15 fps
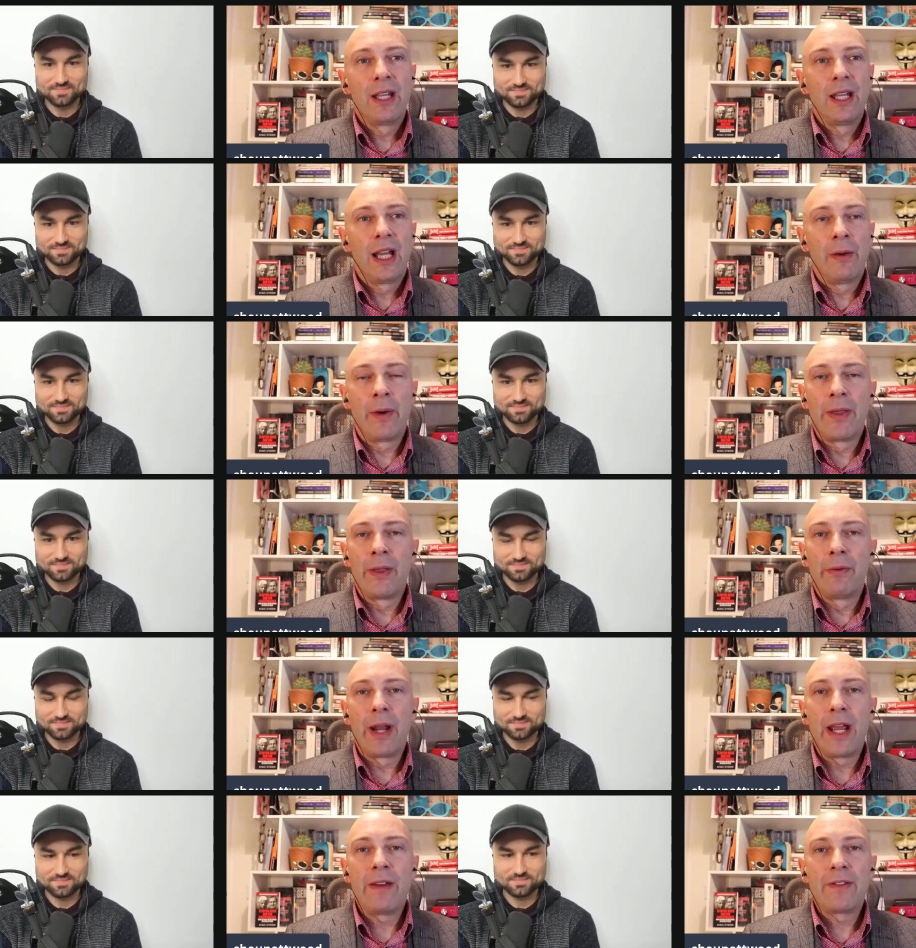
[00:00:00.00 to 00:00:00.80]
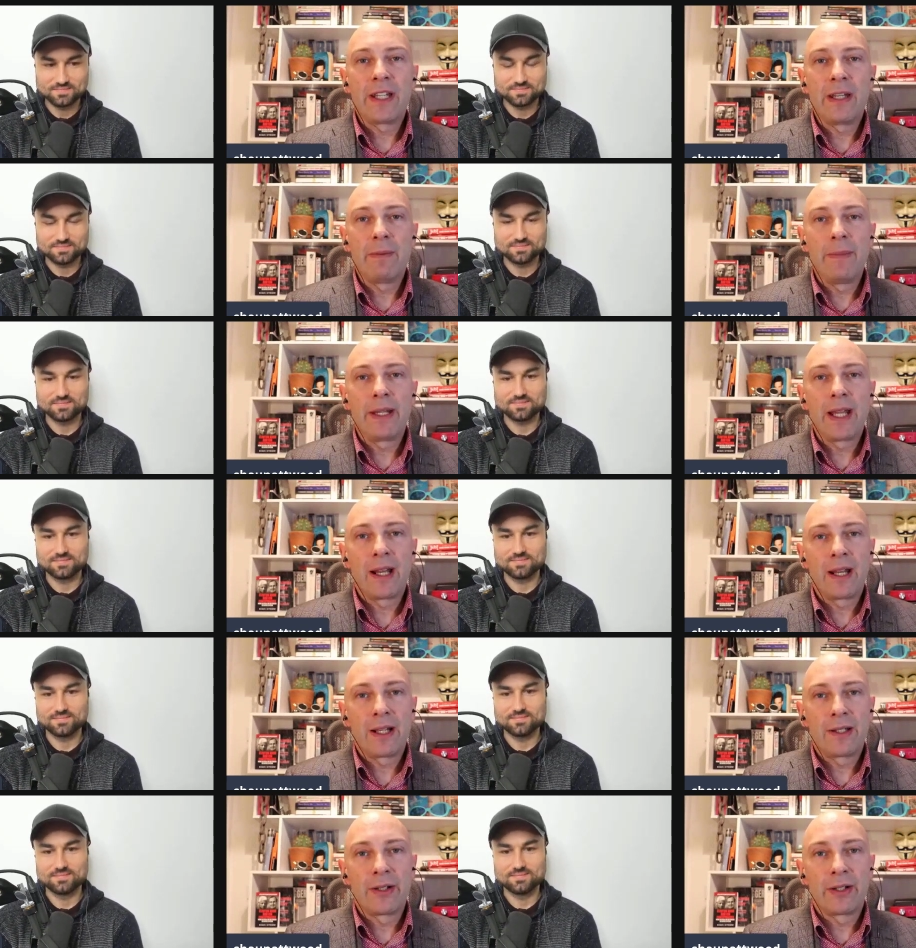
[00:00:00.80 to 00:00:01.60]
Speaker 1: And when the rave scene began,
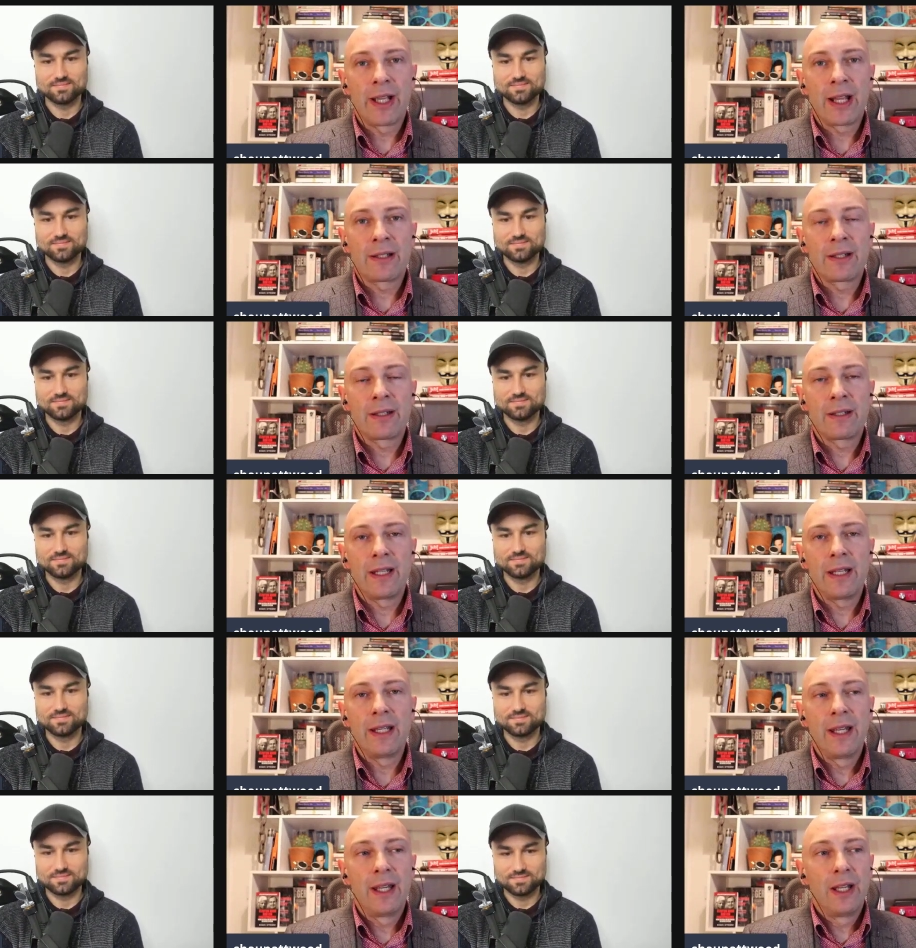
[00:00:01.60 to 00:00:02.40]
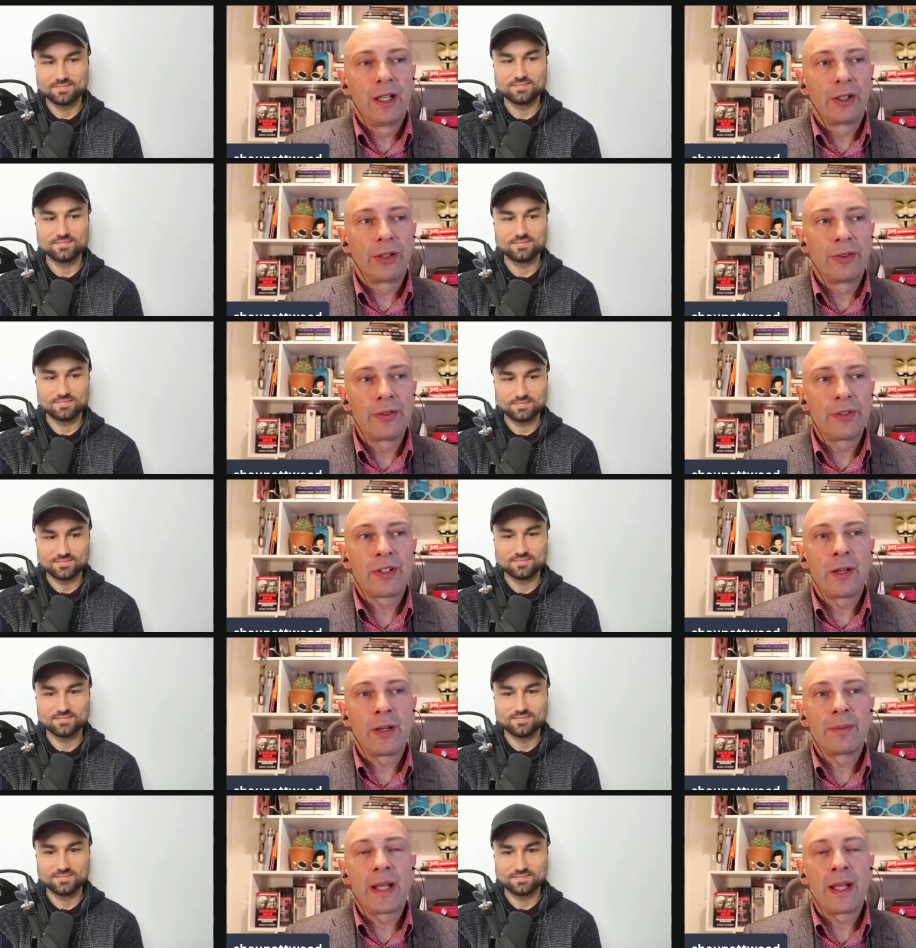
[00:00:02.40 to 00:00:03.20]
I took ecstasy couldn't
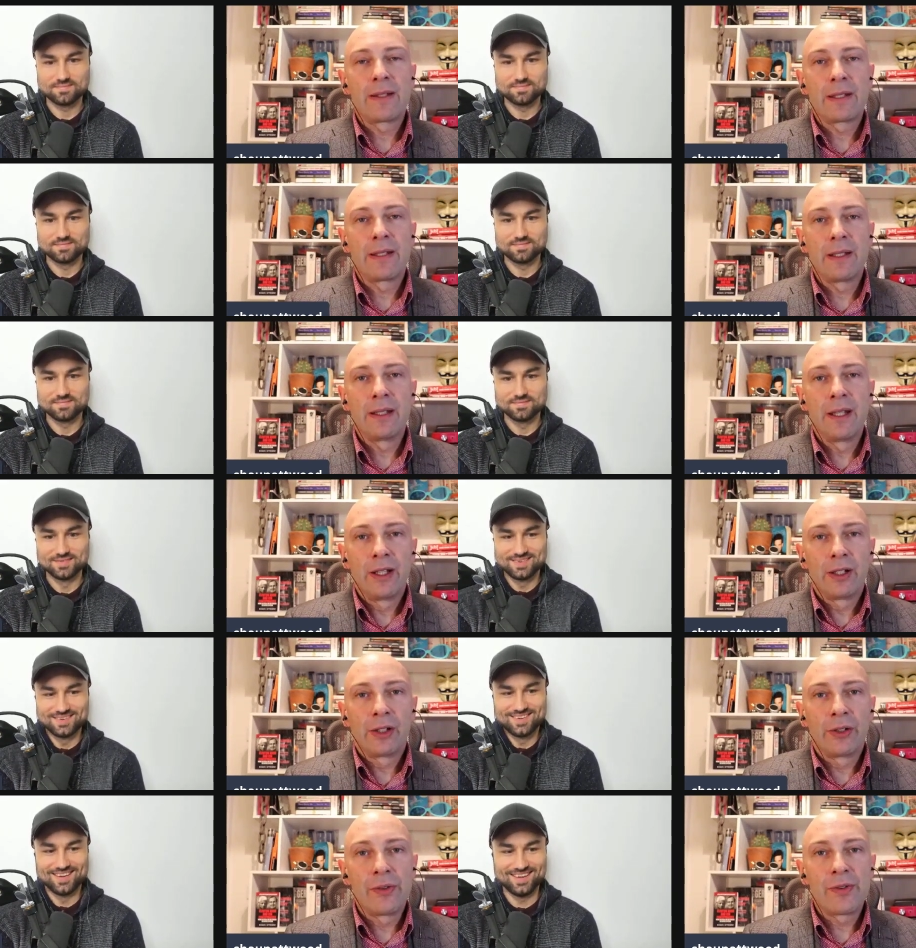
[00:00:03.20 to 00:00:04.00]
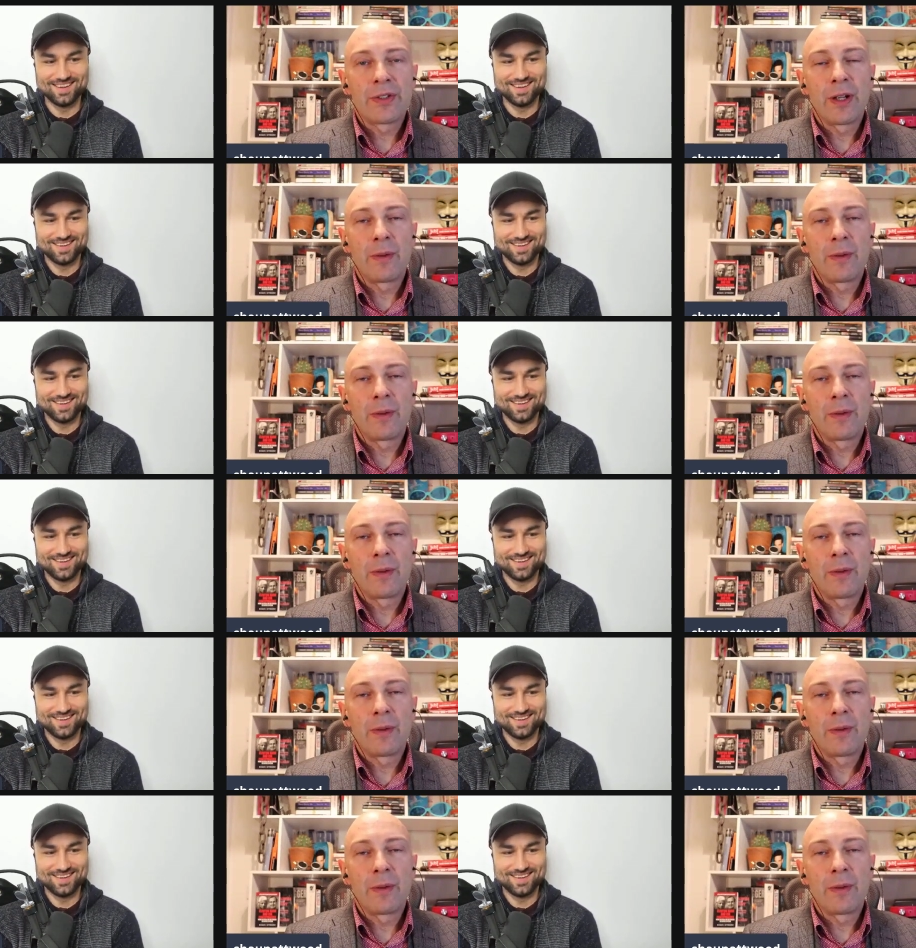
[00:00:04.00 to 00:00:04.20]
stop dancing, couldn't stop